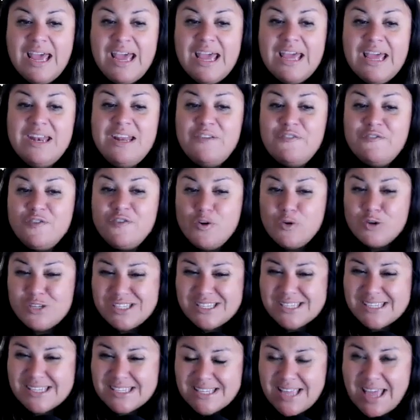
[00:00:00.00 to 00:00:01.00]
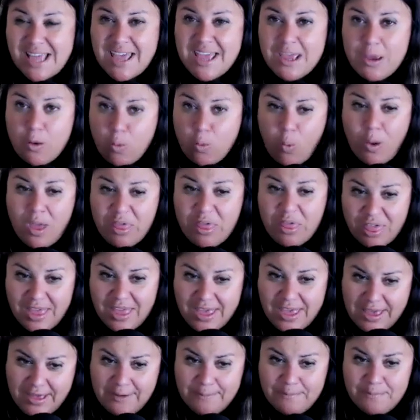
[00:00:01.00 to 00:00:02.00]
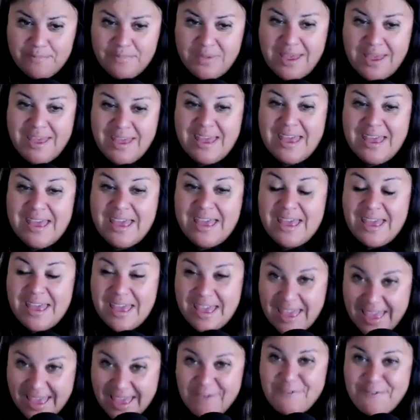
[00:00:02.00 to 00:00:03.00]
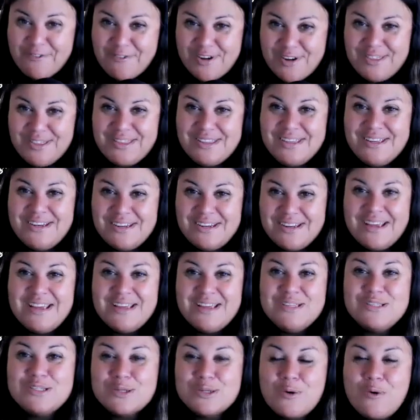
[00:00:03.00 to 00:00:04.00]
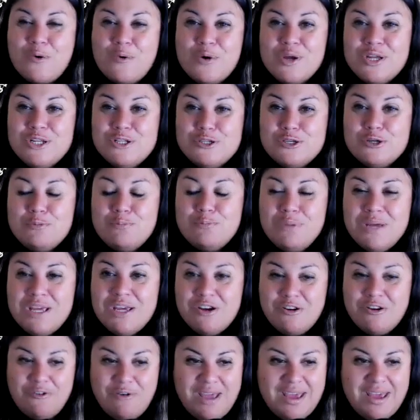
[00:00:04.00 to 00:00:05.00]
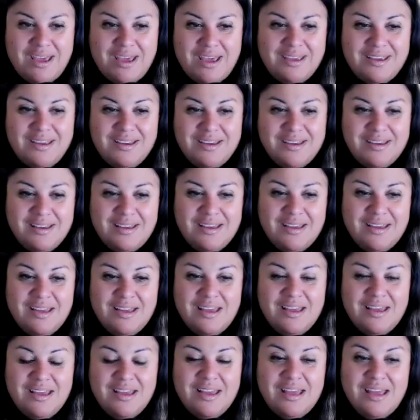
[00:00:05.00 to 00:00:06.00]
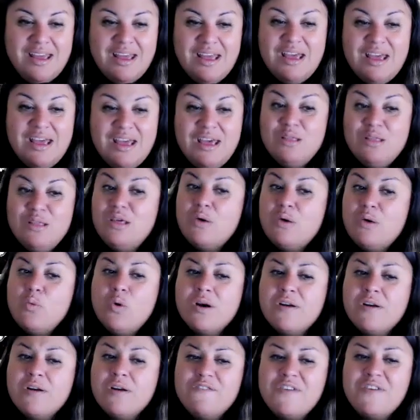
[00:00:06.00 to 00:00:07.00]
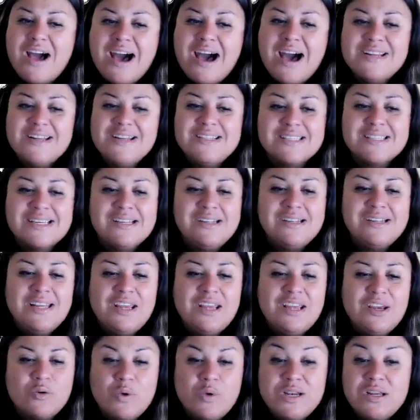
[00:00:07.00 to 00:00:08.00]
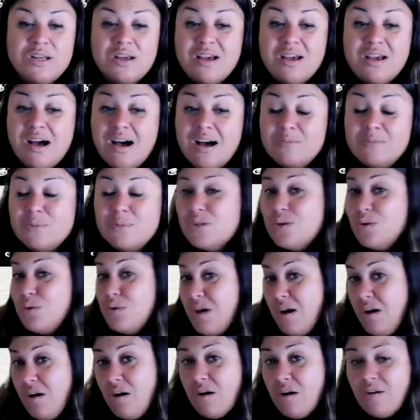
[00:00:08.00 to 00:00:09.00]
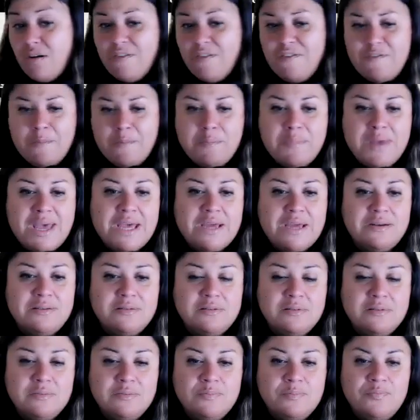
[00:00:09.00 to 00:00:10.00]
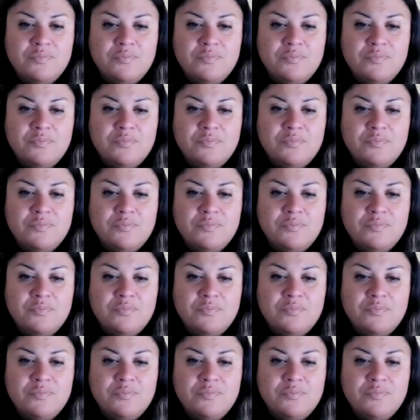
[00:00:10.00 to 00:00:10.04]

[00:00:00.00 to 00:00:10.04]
And if you stay with Him, everything is going to be okay. The word of God is clear when it comes to the heart of man.